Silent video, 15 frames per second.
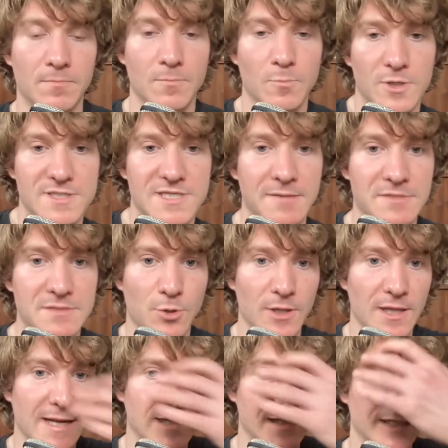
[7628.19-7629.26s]
what seems more
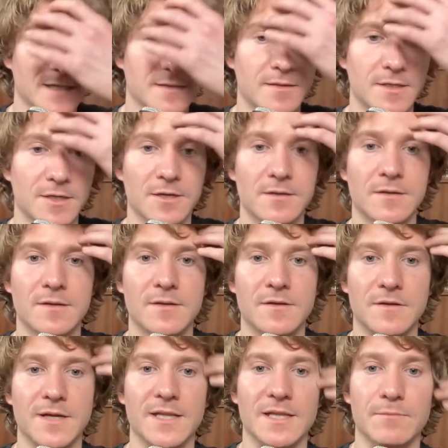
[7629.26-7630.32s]
likely, you know,
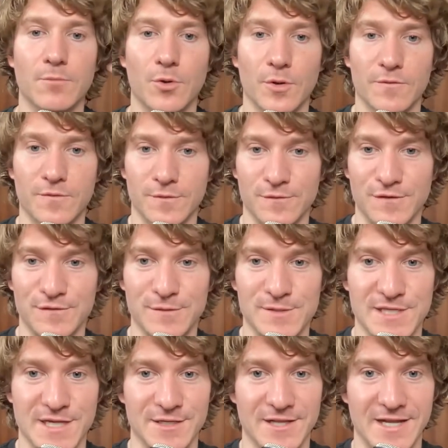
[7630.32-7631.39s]
more than the
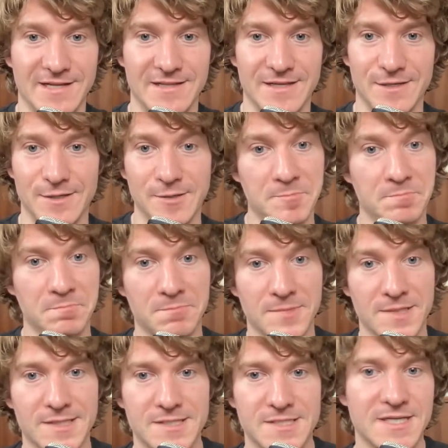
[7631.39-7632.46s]
50% likely, you know,
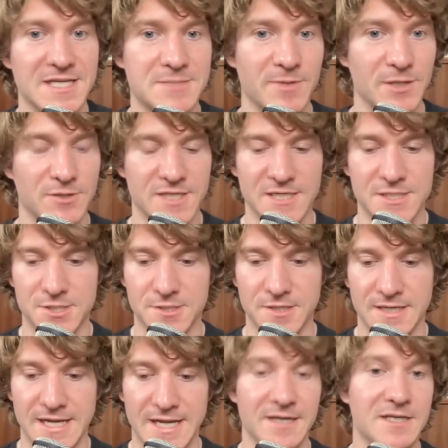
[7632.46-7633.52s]
it needs to be looked into,
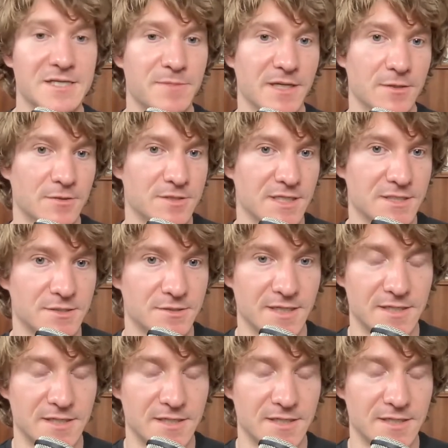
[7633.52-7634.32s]
and it is being looked into.